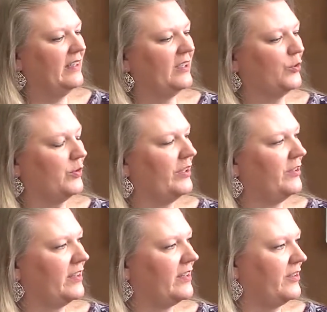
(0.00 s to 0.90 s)
a
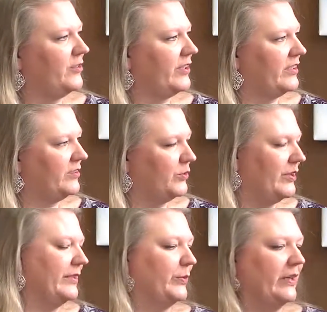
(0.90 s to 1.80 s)
career that others can
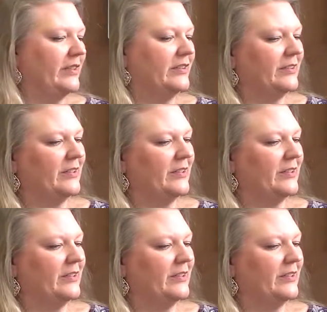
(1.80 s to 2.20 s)
enjoy as well.